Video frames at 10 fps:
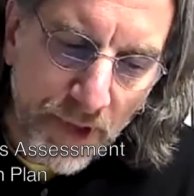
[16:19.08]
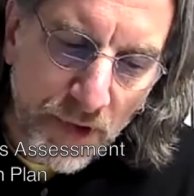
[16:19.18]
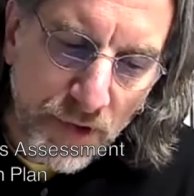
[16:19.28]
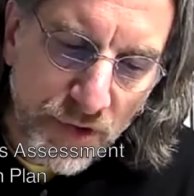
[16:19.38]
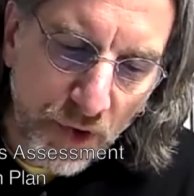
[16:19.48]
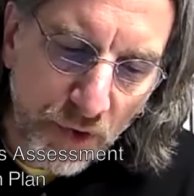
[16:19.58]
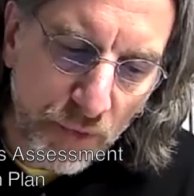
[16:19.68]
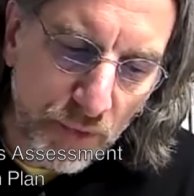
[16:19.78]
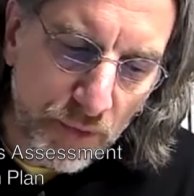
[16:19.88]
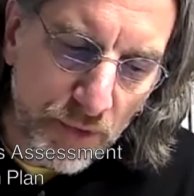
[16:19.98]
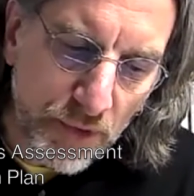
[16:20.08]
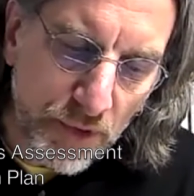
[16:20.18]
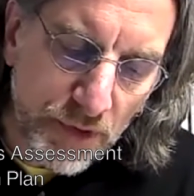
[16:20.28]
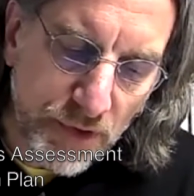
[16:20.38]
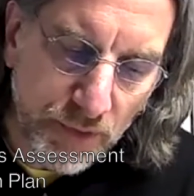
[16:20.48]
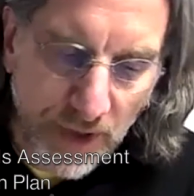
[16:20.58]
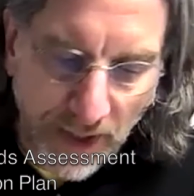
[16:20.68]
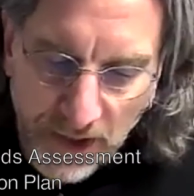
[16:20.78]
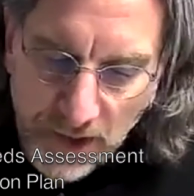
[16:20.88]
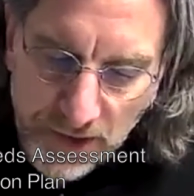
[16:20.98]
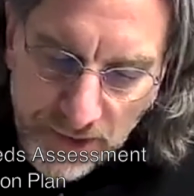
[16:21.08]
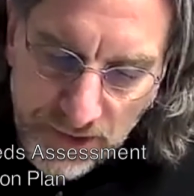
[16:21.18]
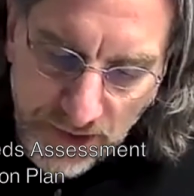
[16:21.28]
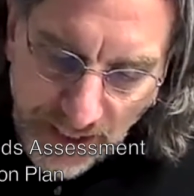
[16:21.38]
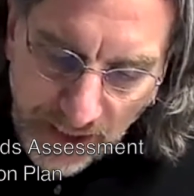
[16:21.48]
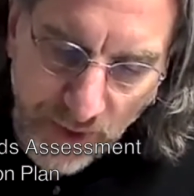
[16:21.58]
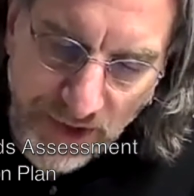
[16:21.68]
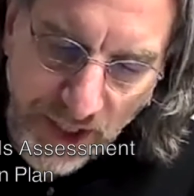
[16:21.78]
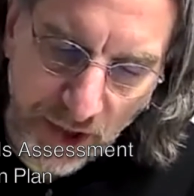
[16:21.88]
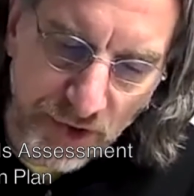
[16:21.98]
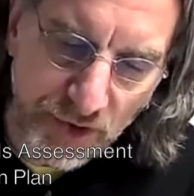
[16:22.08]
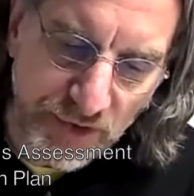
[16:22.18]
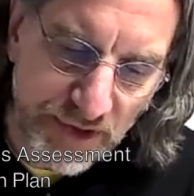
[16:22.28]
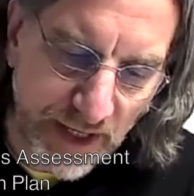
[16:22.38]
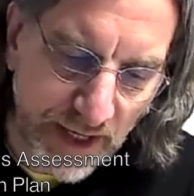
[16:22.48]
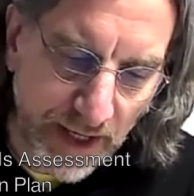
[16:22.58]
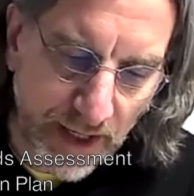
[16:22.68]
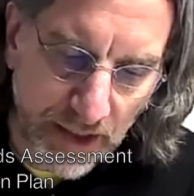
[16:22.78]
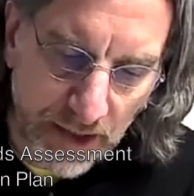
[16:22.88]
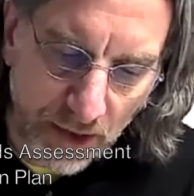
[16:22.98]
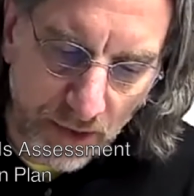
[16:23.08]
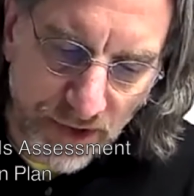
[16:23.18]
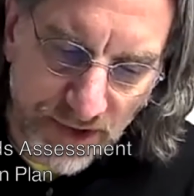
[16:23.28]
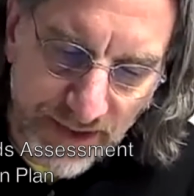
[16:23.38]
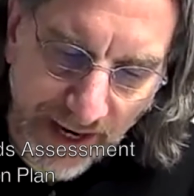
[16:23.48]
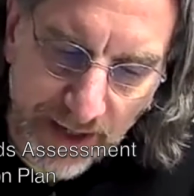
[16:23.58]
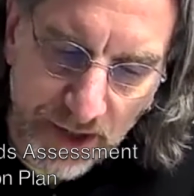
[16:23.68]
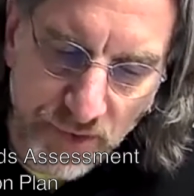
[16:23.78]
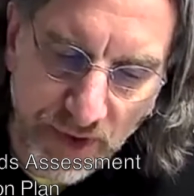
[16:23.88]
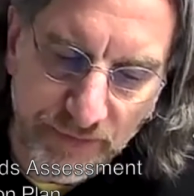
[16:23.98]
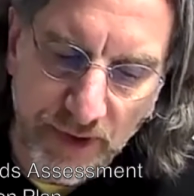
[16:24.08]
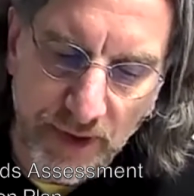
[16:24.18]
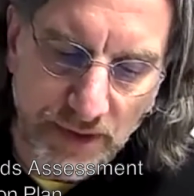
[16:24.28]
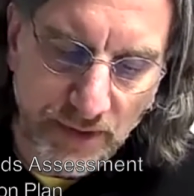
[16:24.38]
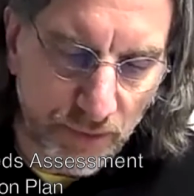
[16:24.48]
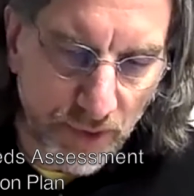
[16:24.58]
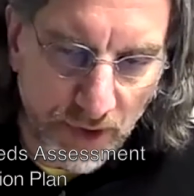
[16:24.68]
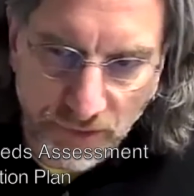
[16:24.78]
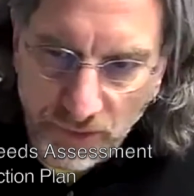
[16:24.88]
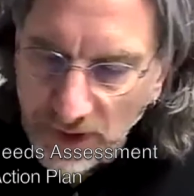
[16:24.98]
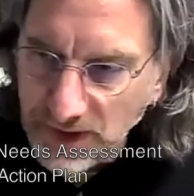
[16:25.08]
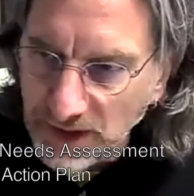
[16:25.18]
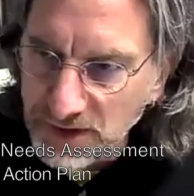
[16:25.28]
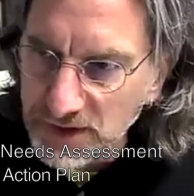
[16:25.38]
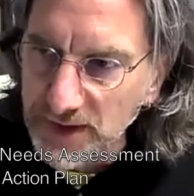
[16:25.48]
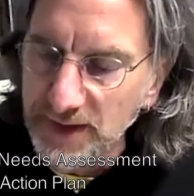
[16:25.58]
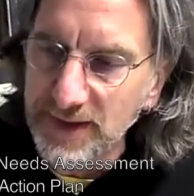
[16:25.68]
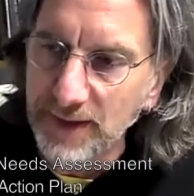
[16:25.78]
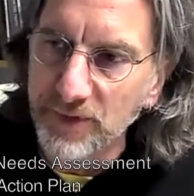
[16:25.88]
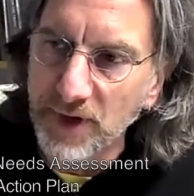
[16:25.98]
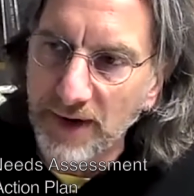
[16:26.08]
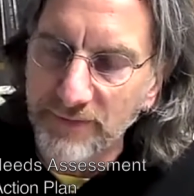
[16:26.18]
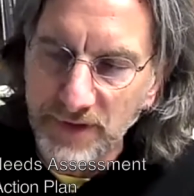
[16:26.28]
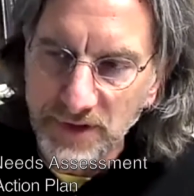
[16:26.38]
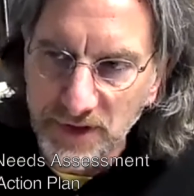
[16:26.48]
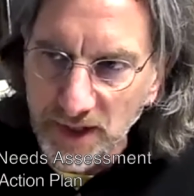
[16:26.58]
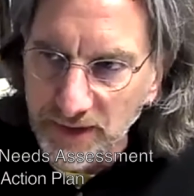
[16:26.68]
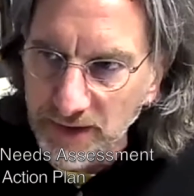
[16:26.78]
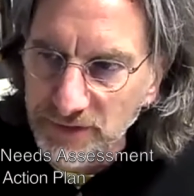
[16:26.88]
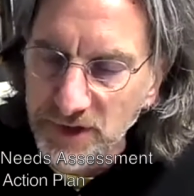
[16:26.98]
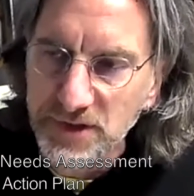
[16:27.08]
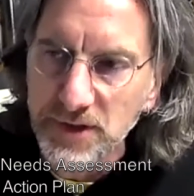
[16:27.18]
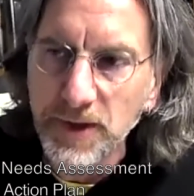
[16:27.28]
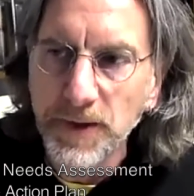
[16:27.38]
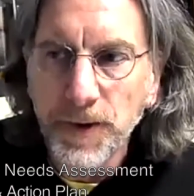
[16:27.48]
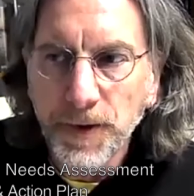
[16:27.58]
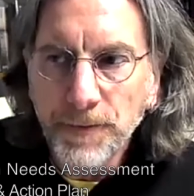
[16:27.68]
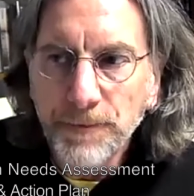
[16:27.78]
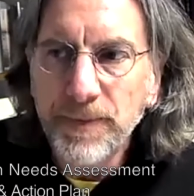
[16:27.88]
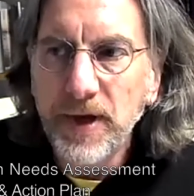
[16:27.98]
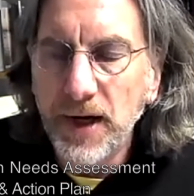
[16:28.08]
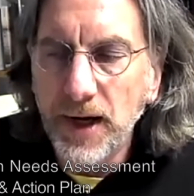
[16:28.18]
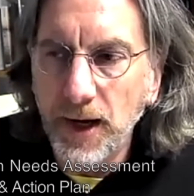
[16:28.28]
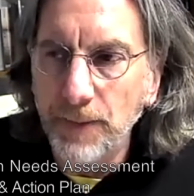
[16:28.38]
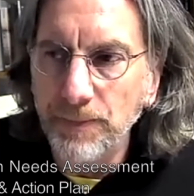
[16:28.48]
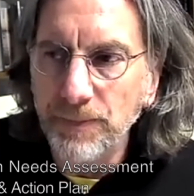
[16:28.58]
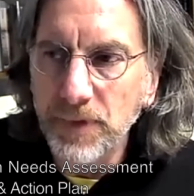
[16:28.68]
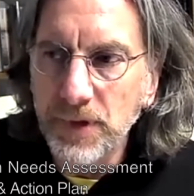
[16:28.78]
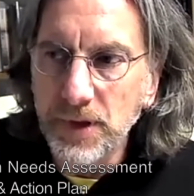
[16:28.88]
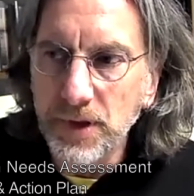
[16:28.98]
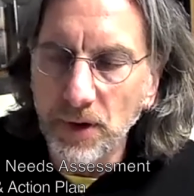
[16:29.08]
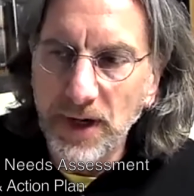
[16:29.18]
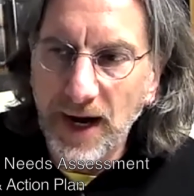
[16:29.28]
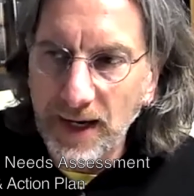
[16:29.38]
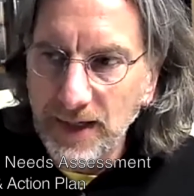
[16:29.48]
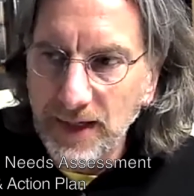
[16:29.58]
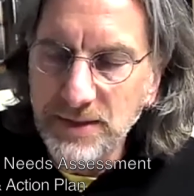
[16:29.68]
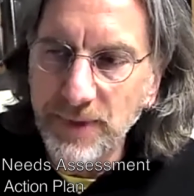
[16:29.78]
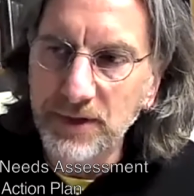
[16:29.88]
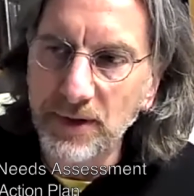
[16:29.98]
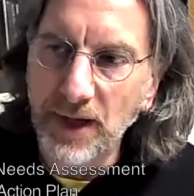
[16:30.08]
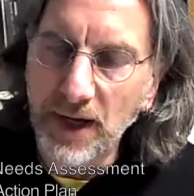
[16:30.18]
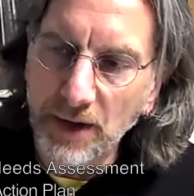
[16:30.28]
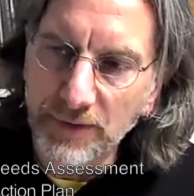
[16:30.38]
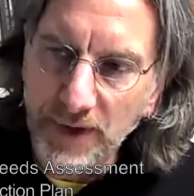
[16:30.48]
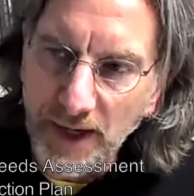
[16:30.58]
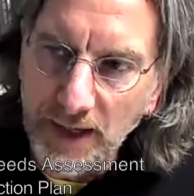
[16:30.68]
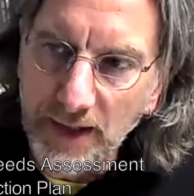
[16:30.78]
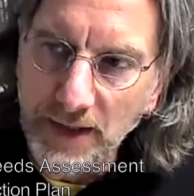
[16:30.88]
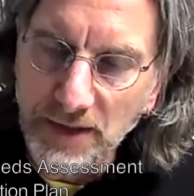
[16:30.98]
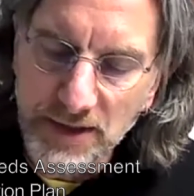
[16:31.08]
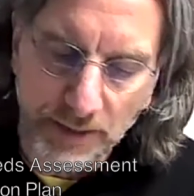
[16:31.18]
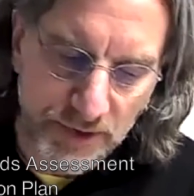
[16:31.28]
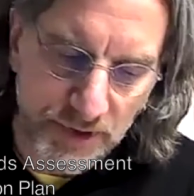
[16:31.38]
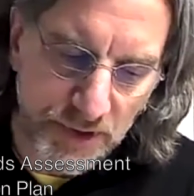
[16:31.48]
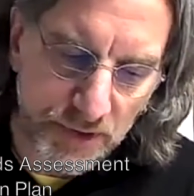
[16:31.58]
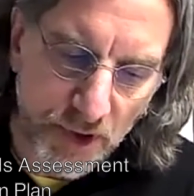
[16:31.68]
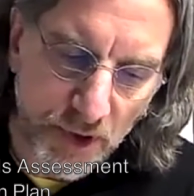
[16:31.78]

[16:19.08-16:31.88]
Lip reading: So kind of the takeaways I heard you say, it's data driven. It really touches in the demographics. It gives us, it highlights the mental health. It highlights substance use.